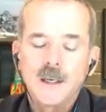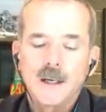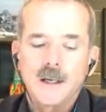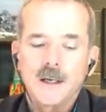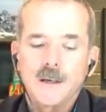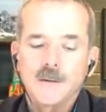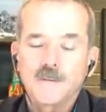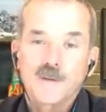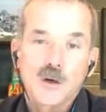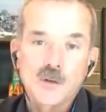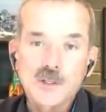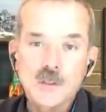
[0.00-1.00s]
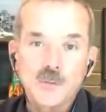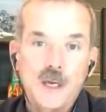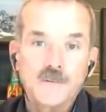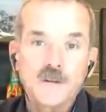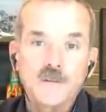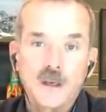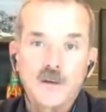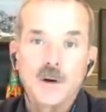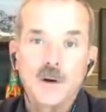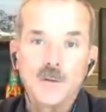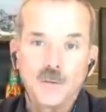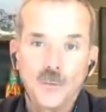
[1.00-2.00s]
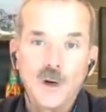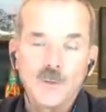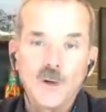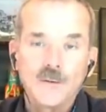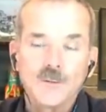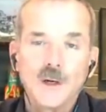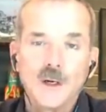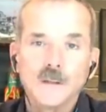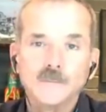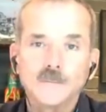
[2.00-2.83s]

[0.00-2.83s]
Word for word: Uh, first, we have to figure out what went wrong.